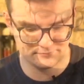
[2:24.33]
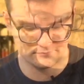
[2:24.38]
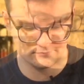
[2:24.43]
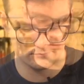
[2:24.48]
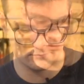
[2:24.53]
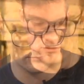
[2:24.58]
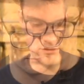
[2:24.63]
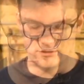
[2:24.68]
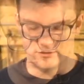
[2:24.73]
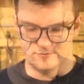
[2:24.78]

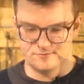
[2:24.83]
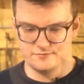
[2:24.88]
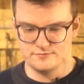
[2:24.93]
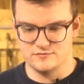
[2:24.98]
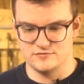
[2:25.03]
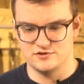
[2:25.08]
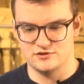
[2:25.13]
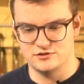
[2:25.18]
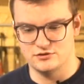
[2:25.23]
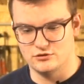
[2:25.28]
Okay,
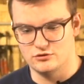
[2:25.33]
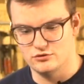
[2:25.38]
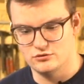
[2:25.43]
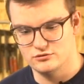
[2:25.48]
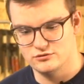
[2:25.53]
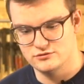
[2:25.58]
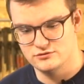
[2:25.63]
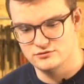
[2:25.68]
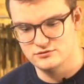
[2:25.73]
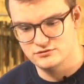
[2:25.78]

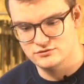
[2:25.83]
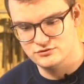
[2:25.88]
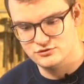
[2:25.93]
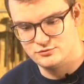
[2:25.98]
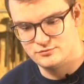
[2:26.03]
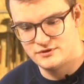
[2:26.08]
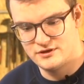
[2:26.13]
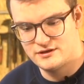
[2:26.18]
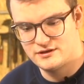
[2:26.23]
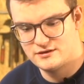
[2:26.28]
so to
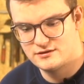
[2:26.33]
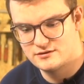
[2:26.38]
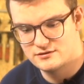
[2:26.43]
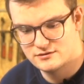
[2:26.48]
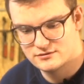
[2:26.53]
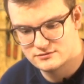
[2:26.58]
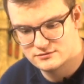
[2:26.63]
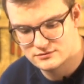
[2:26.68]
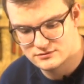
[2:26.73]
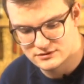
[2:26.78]
make
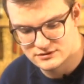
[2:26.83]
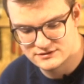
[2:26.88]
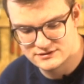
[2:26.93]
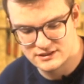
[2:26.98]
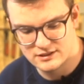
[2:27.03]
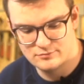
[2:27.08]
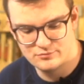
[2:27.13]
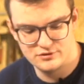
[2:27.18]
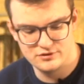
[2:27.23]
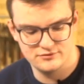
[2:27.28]
a
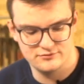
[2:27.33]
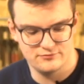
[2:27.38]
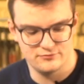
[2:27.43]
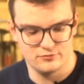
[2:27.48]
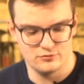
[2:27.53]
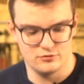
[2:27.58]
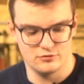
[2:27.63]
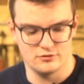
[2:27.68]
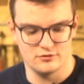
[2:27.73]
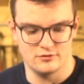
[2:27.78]
template
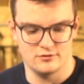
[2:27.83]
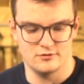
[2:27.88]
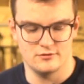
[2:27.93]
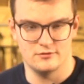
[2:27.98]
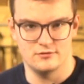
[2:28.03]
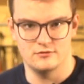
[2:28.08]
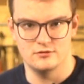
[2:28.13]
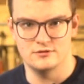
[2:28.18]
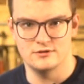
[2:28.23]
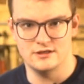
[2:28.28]
for
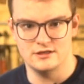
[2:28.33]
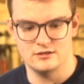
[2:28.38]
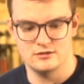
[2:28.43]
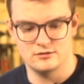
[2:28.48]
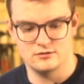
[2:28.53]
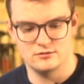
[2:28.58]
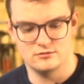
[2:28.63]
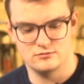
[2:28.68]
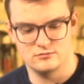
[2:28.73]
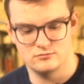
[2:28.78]
the neck